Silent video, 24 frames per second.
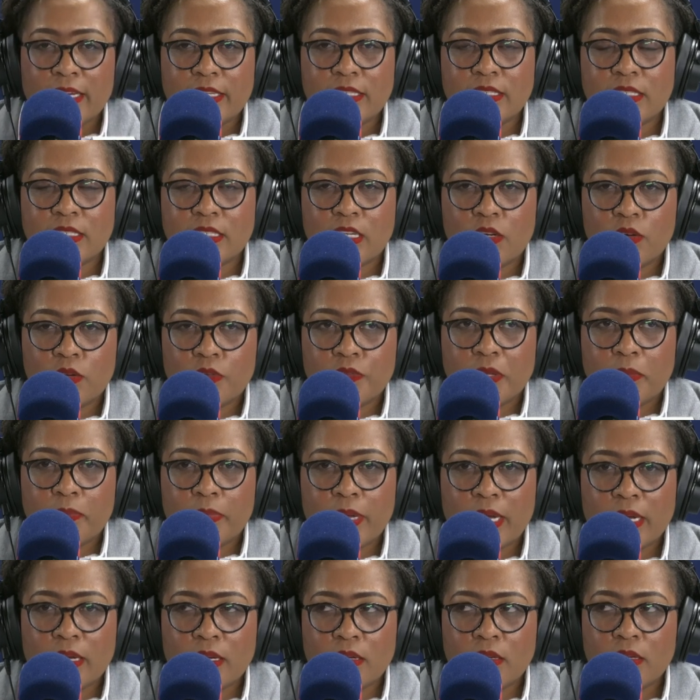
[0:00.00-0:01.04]
Instead of the
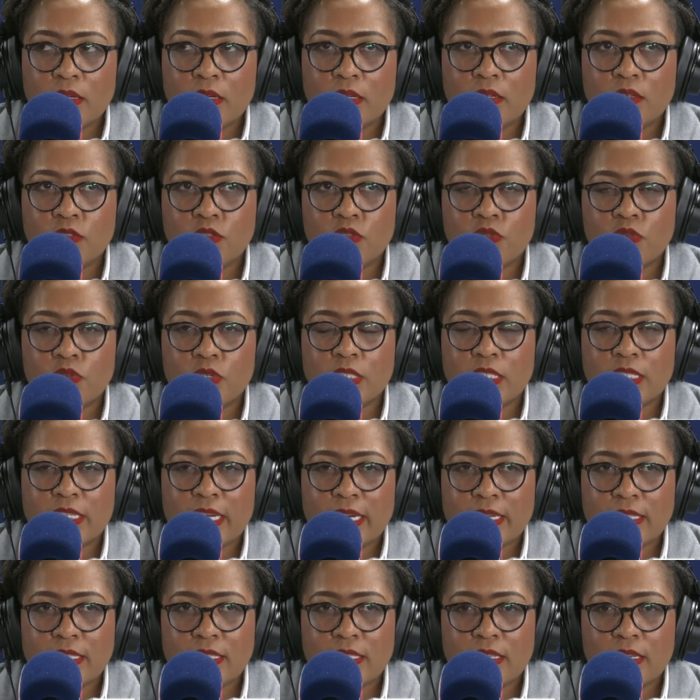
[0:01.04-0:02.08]
bank, you know,
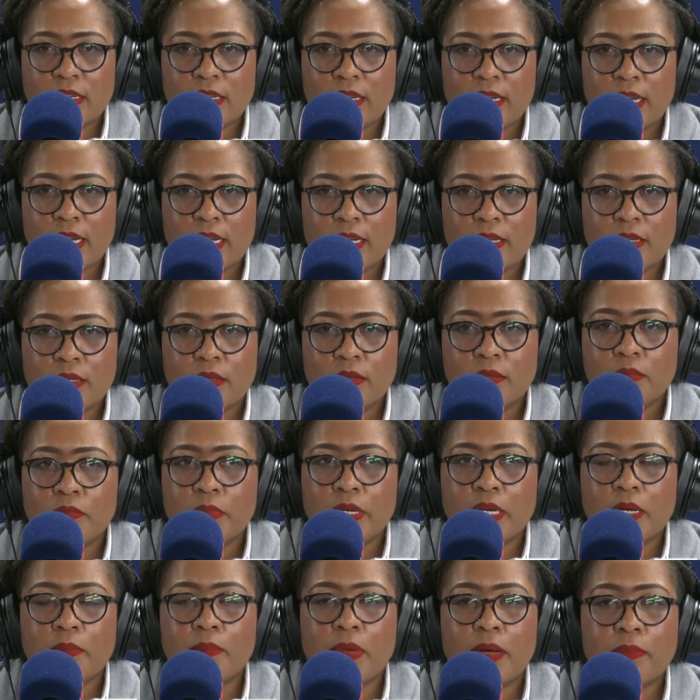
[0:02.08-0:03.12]
deducting a
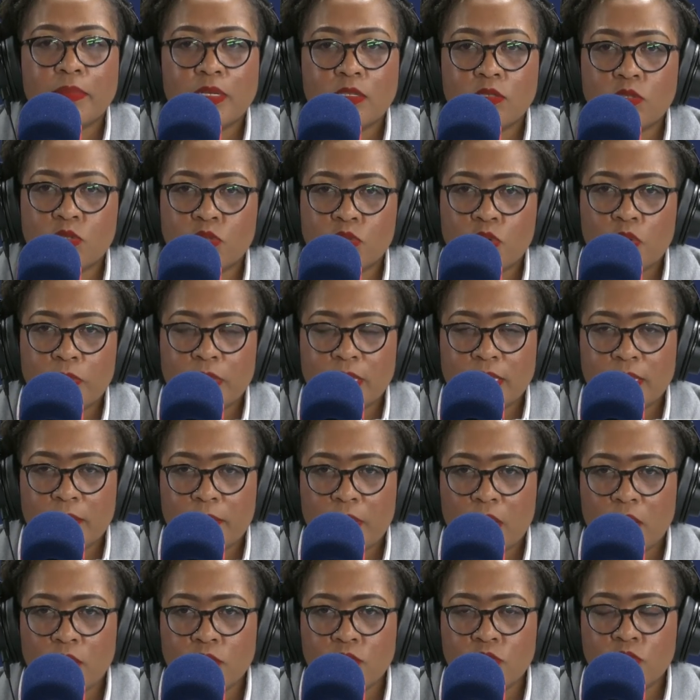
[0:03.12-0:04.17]
minimum installment
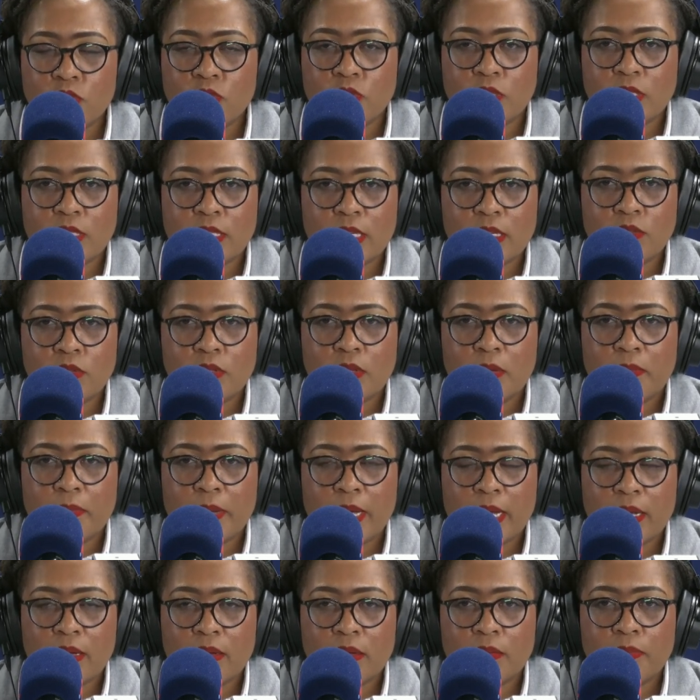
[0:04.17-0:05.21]
amount, you could say to the
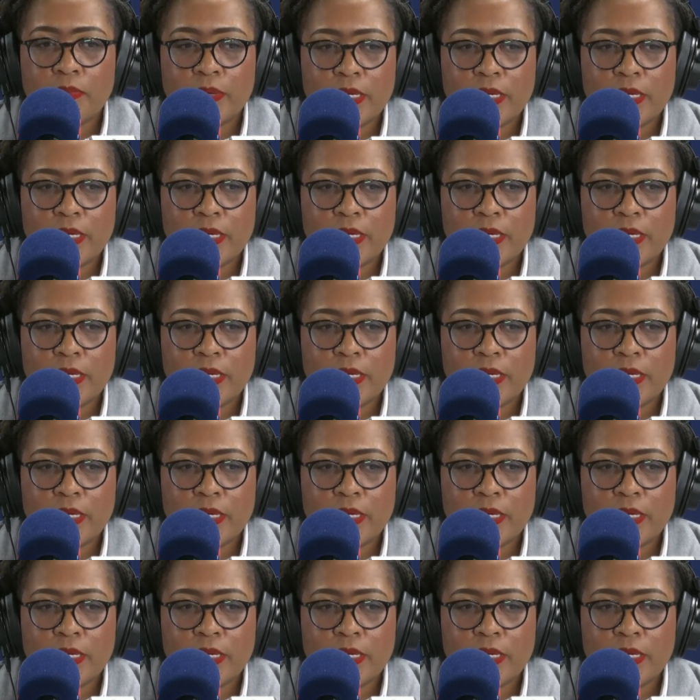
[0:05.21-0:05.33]
bank,